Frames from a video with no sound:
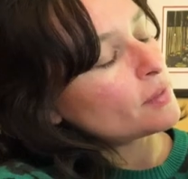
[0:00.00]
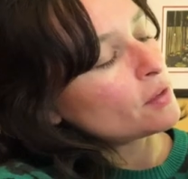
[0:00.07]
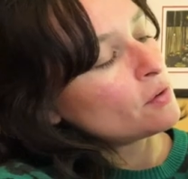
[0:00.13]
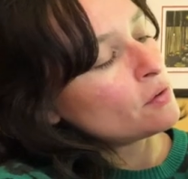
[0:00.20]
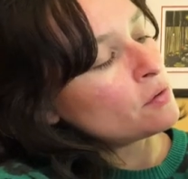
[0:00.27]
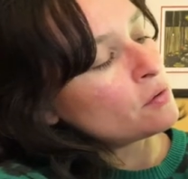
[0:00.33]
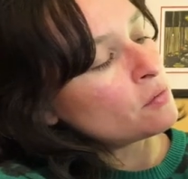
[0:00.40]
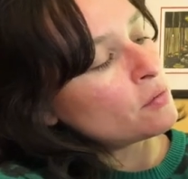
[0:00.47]

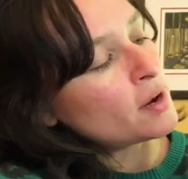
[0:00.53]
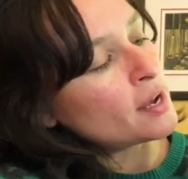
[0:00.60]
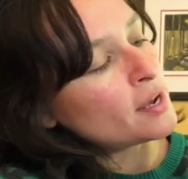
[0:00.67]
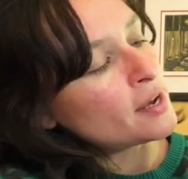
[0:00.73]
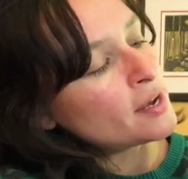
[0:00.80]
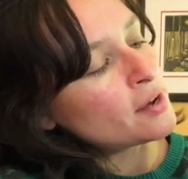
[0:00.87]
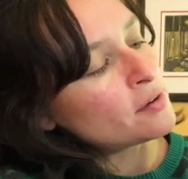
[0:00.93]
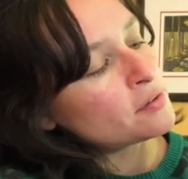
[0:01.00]

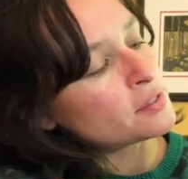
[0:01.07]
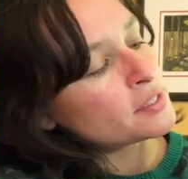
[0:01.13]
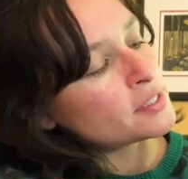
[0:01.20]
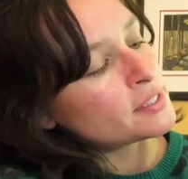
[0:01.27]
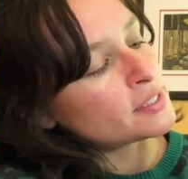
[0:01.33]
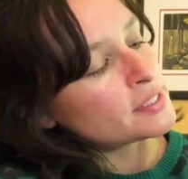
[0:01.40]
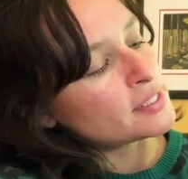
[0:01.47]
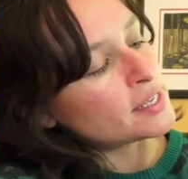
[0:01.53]
Around
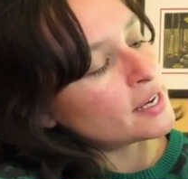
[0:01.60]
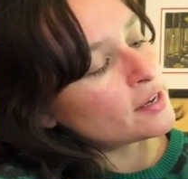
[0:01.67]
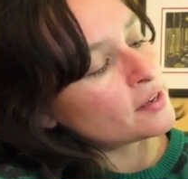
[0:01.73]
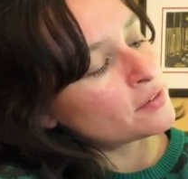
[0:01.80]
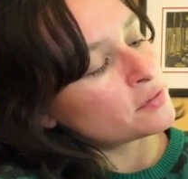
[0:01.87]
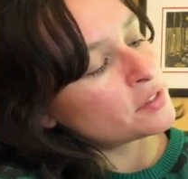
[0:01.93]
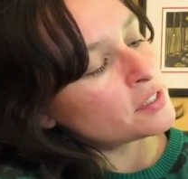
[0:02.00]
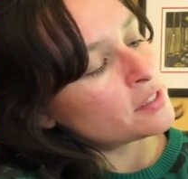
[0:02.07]
and
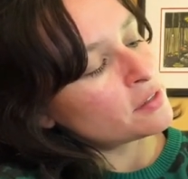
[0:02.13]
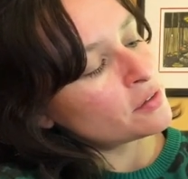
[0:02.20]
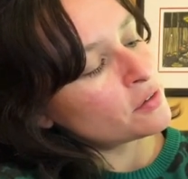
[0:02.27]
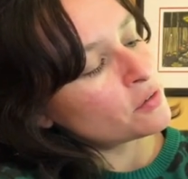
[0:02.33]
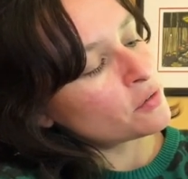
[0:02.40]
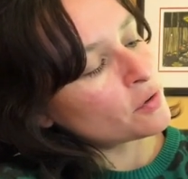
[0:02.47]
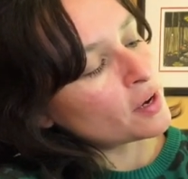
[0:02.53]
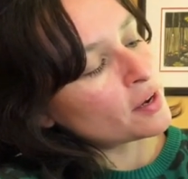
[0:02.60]
down to the
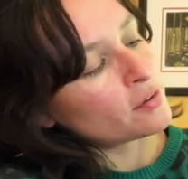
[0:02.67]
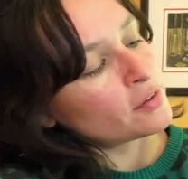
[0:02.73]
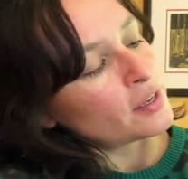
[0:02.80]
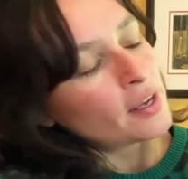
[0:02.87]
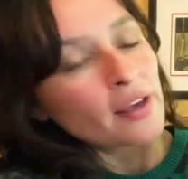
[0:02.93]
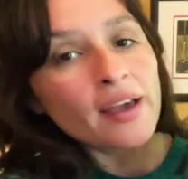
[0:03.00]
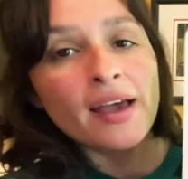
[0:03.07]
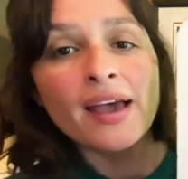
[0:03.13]
ground.
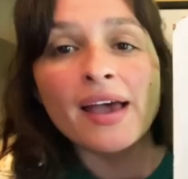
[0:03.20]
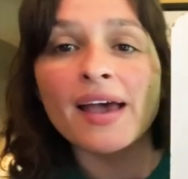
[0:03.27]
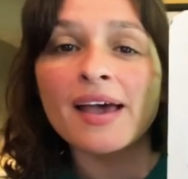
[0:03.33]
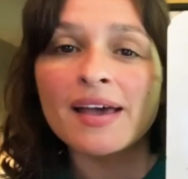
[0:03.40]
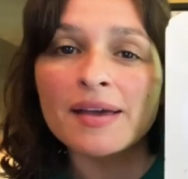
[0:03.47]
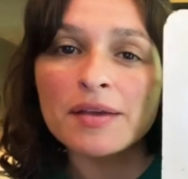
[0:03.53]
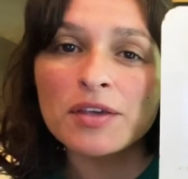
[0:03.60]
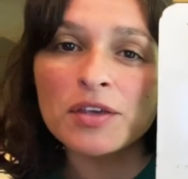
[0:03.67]

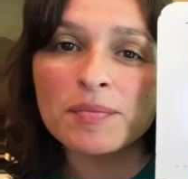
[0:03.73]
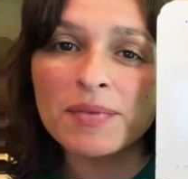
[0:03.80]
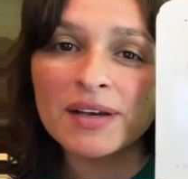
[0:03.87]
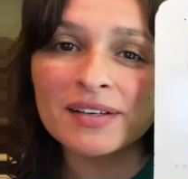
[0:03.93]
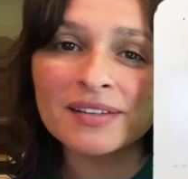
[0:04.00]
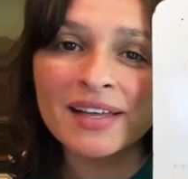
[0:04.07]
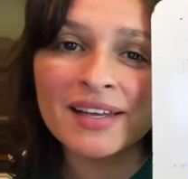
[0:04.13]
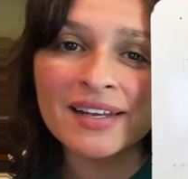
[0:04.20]
You make a
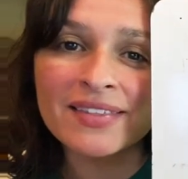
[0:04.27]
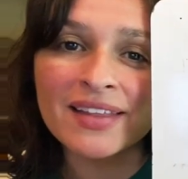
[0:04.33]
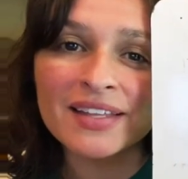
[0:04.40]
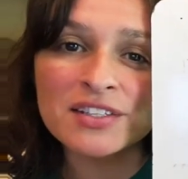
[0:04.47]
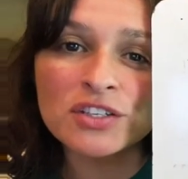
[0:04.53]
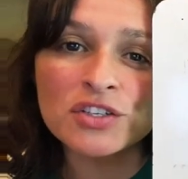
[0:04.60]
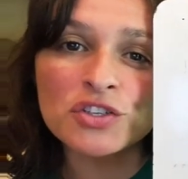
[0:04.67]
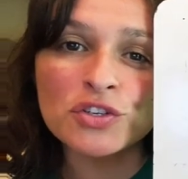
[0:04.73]
line, and that's
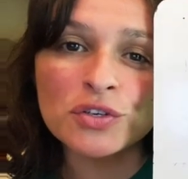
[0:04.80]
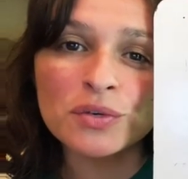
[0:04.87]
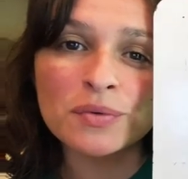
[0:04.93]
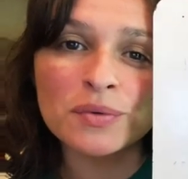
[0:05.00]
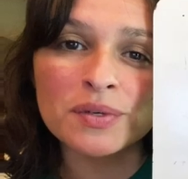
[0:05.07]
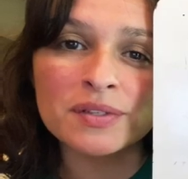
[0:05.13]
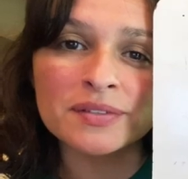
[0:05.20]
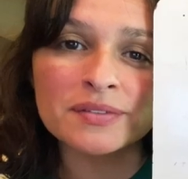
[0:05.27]
a
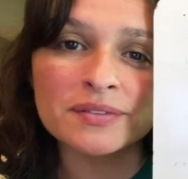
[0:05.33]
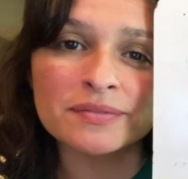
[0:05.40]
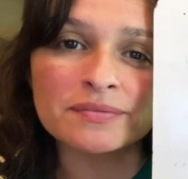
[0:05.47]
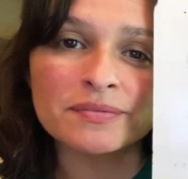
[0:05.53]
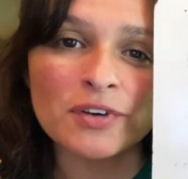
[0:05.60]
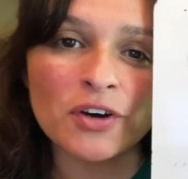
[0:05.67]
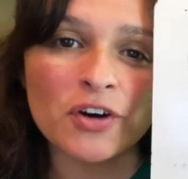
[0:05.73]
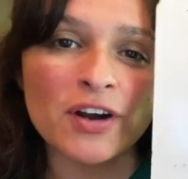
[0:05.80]
2.
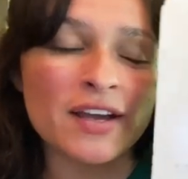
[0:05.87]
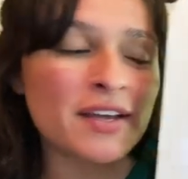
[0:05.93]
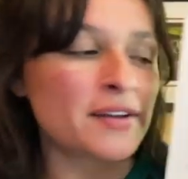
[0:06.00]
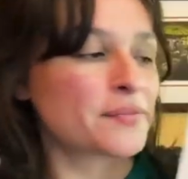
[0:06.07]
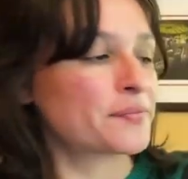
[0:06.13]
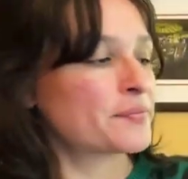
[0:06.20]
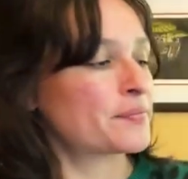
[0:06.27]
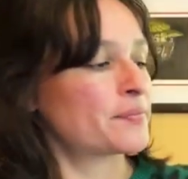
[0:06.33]
All right?
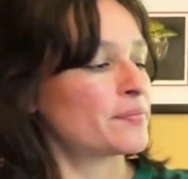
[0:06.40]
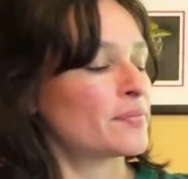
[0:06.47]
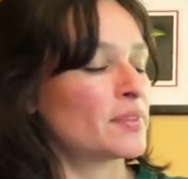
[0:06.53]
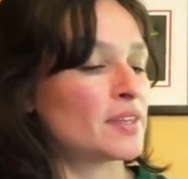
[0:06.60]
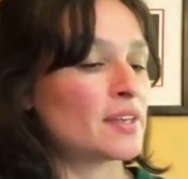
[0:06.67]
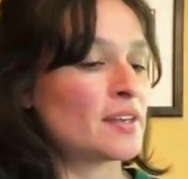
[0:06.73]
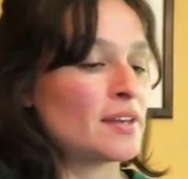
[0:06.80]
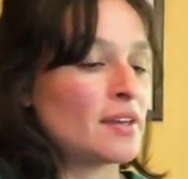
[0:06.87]

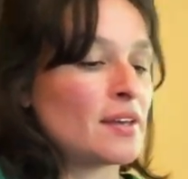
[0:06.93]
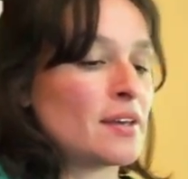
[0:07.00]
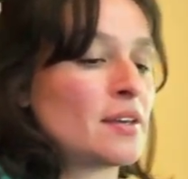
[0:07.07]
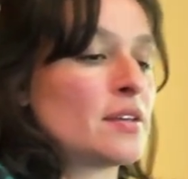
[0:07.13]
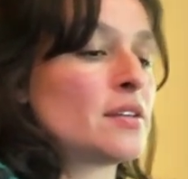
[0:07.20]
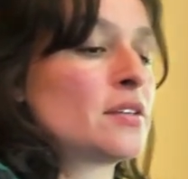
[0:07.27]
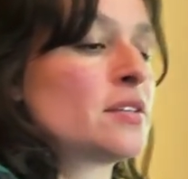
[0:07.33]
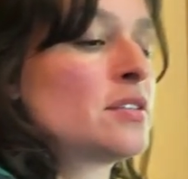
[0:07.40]

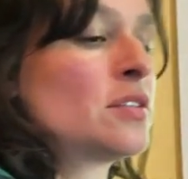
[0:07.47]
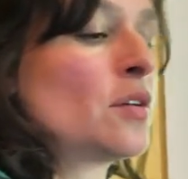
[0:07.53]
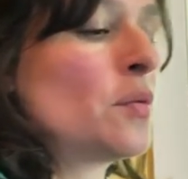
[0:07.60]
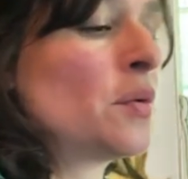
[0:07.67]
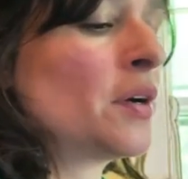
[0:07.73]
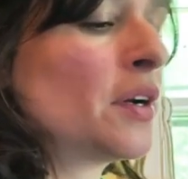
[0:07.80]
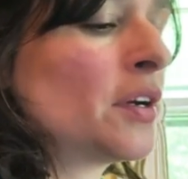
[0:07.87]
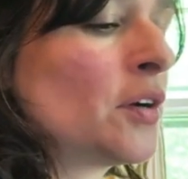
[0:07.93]
So
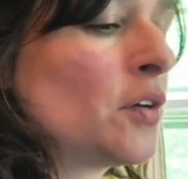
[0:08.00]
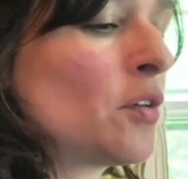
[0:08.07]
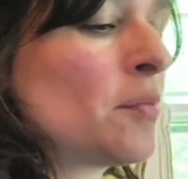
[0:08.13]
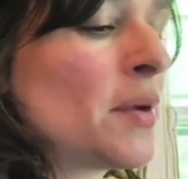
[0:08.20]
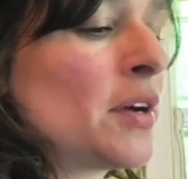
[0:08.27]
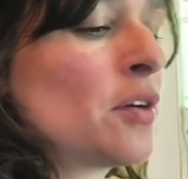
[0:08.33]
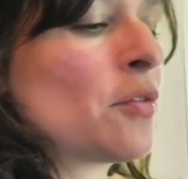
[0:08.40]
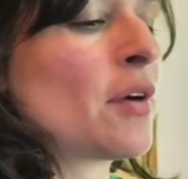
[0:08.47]
we're going to go to
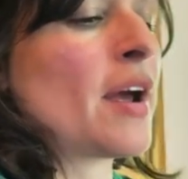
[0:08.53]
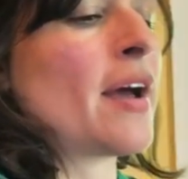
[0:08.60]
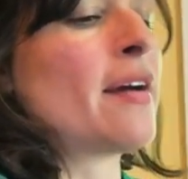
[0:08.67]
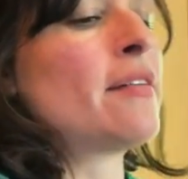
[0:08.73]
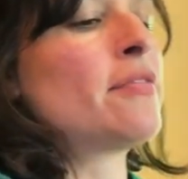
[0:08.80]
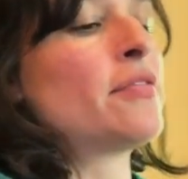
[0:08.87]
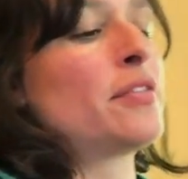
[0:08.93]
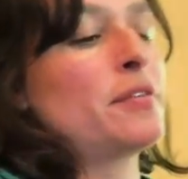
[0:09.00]
my
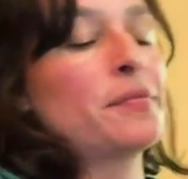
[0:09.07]
graph.